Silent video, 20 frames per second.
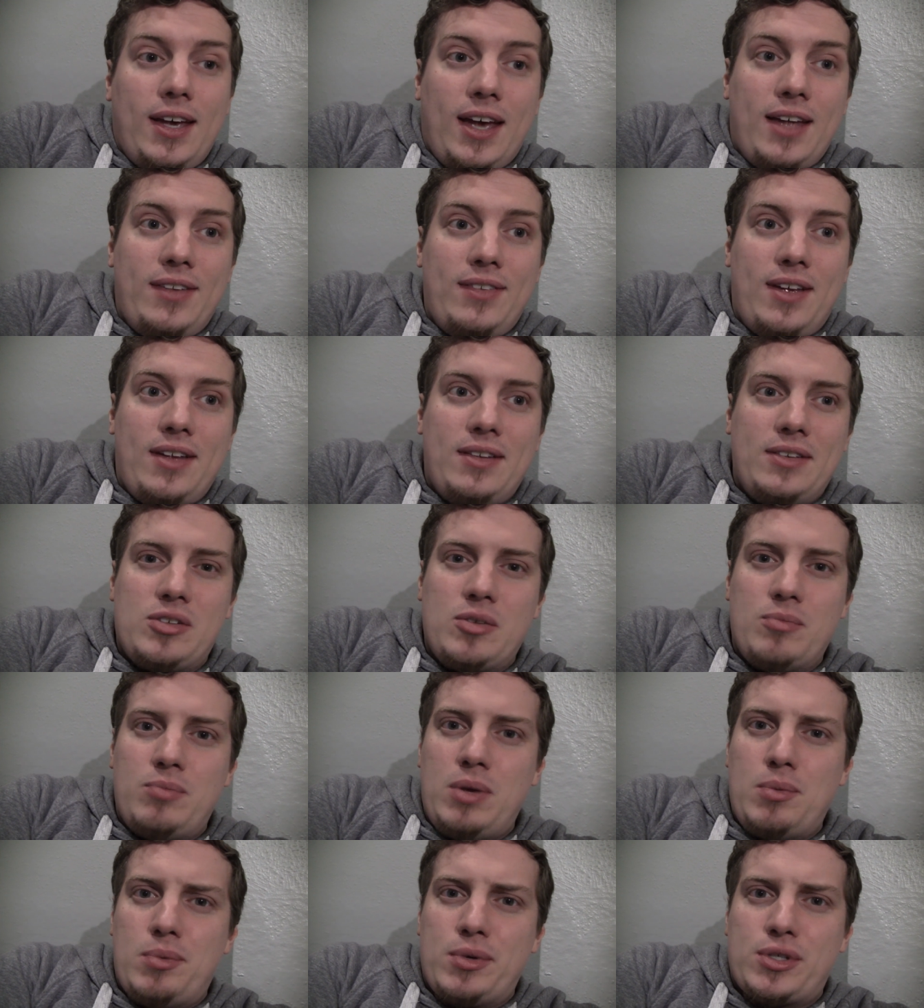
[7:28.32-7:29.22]
and then
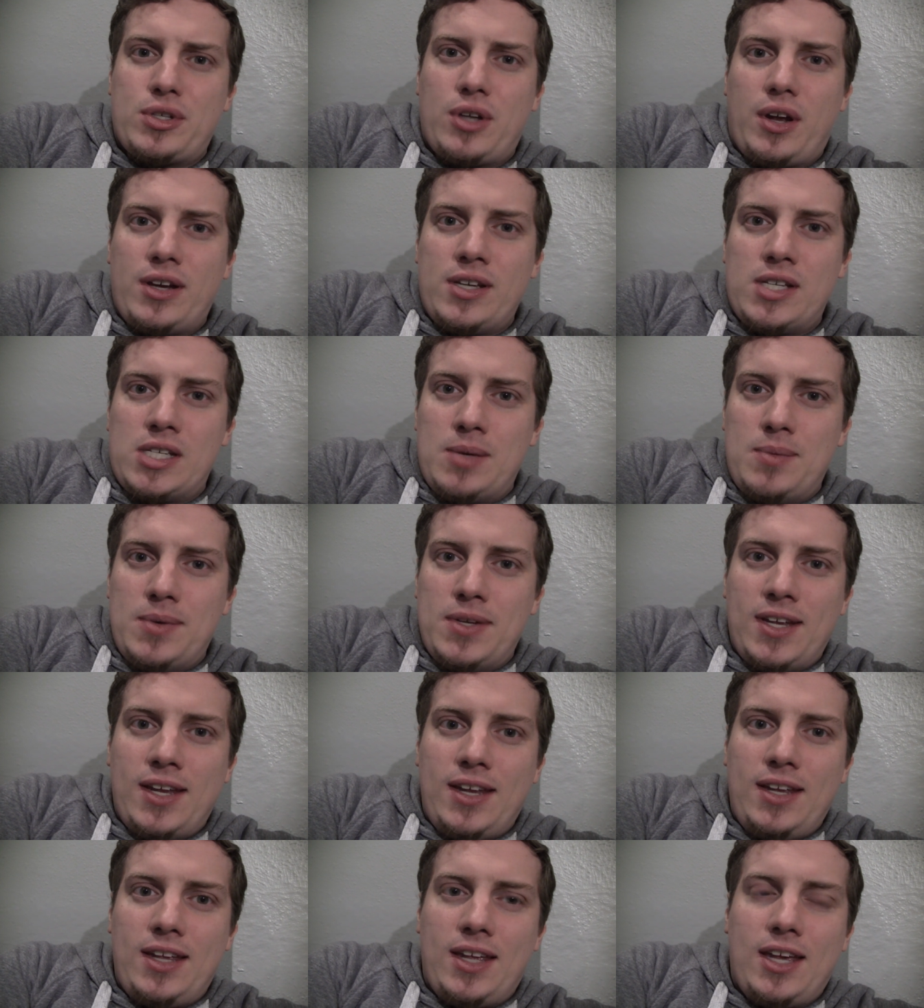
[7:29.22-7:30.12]
some people start
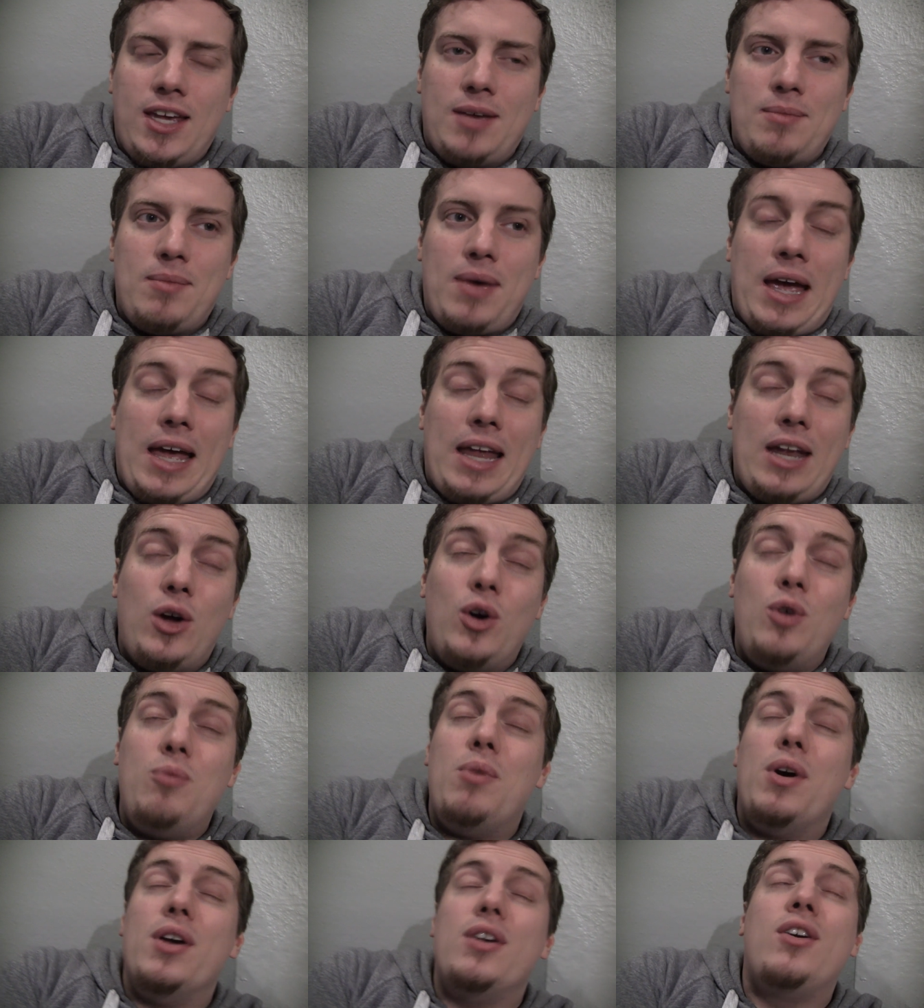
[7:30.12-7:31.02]
intimidating him, and
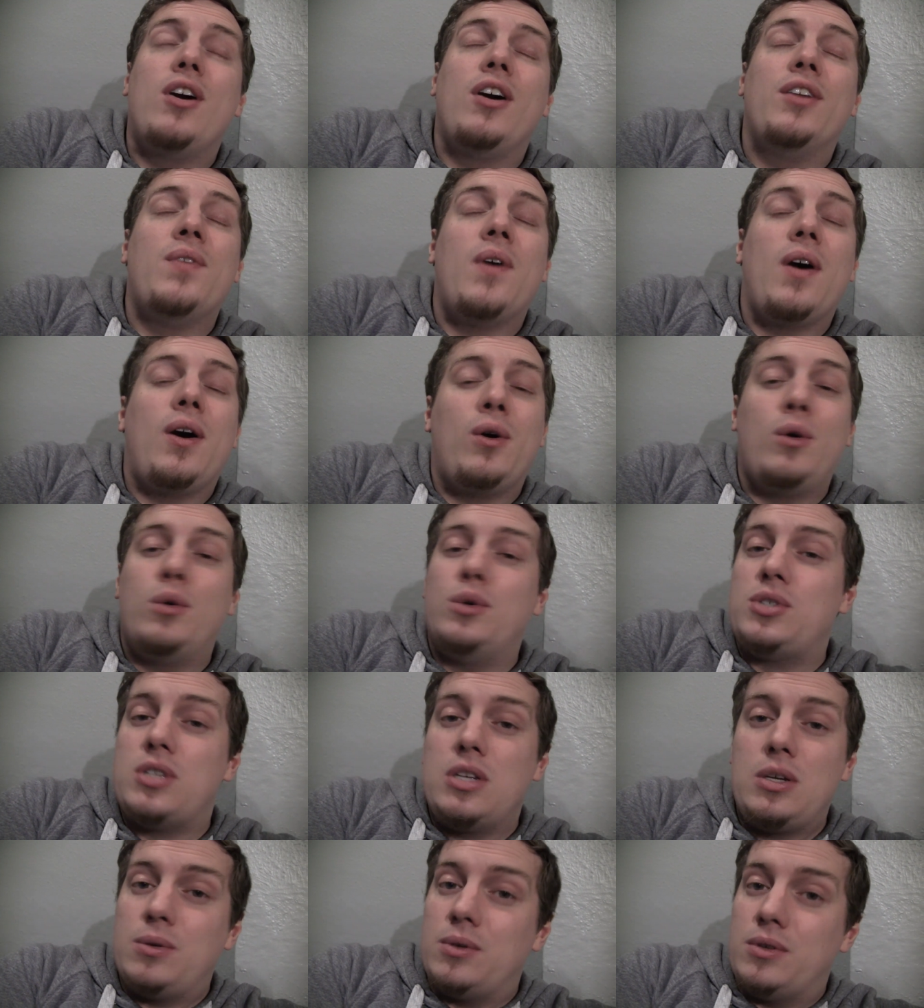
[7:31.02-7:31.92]
oh my god, that
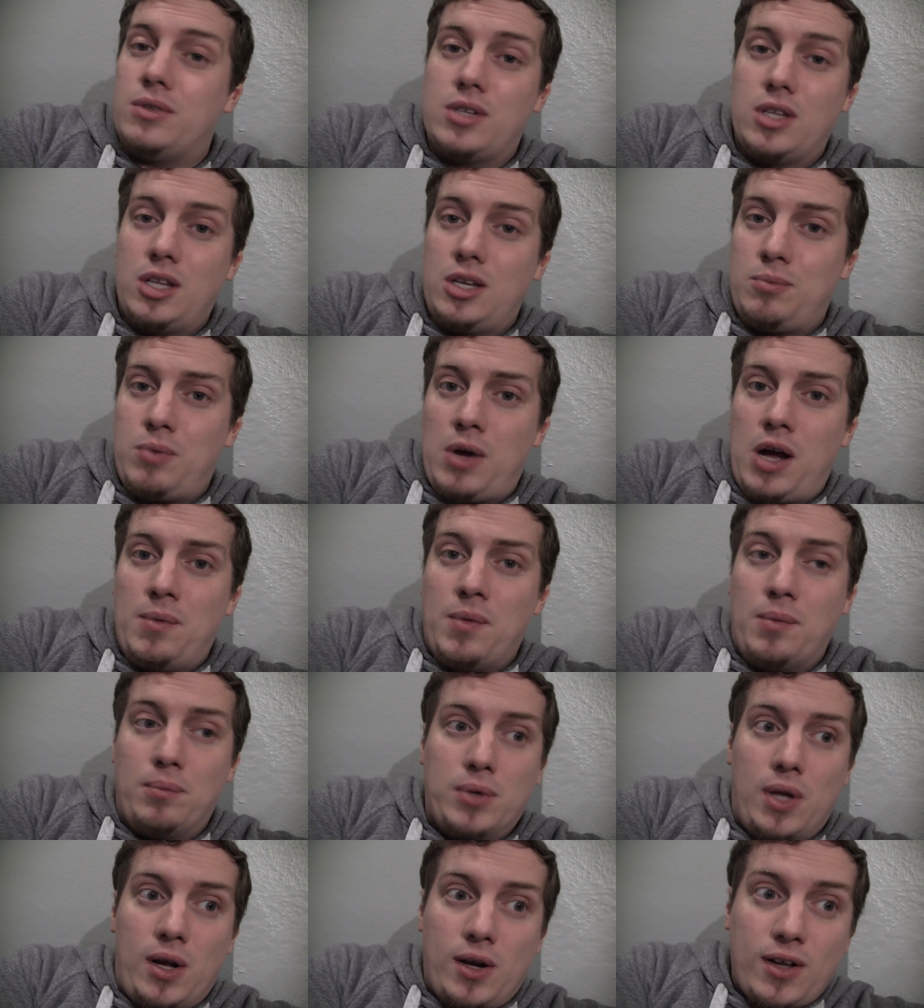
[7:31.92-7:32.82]
whole sequence at the
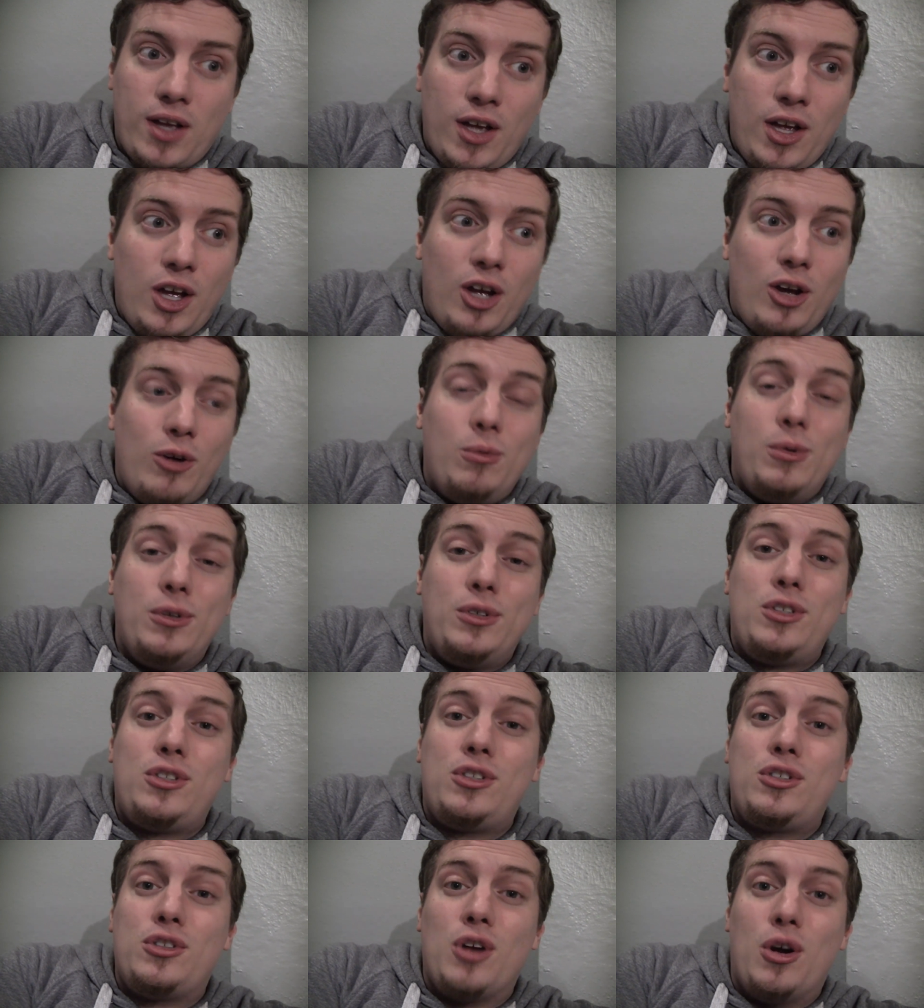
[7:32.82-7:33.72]
apartment block
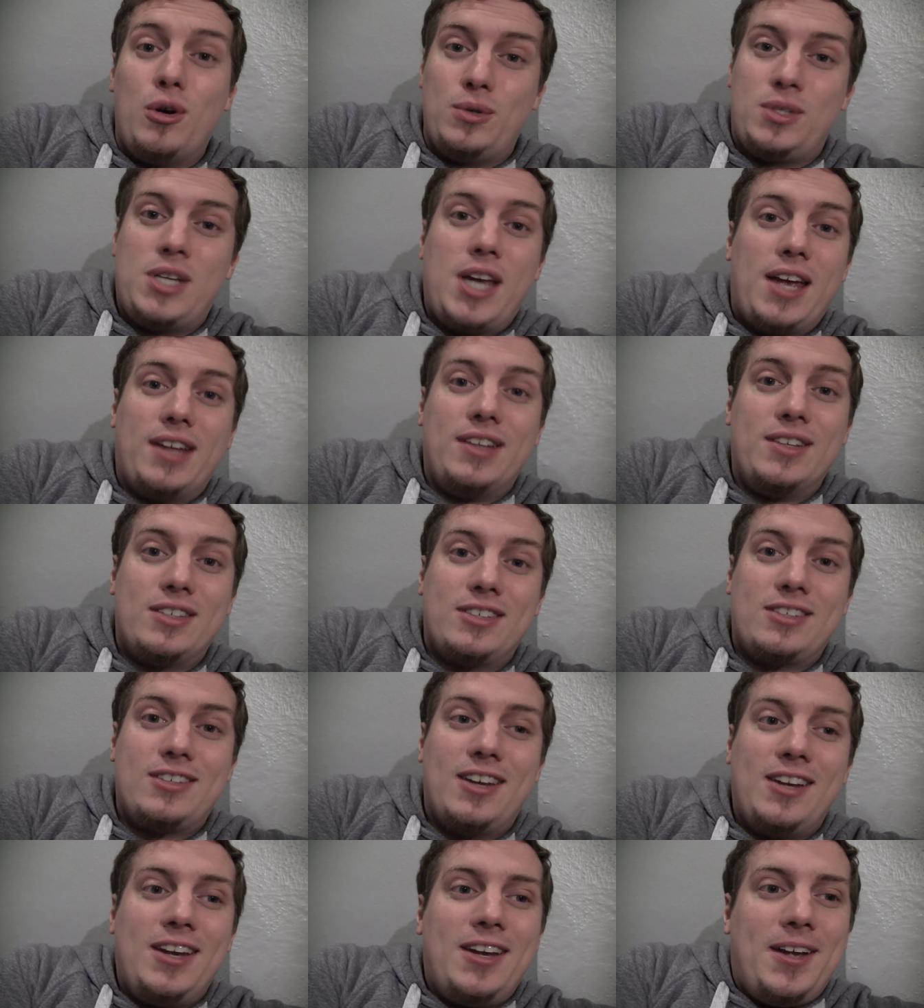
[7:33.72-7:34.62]
was so
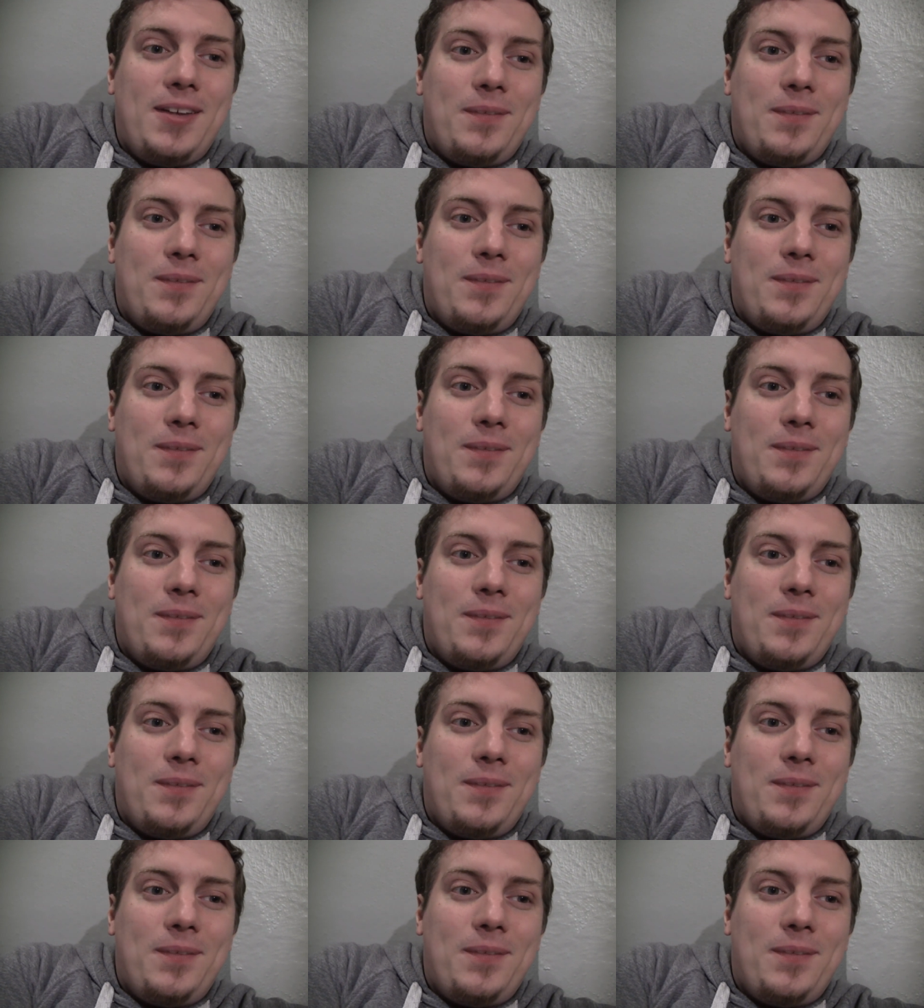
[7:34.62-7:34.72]
tense.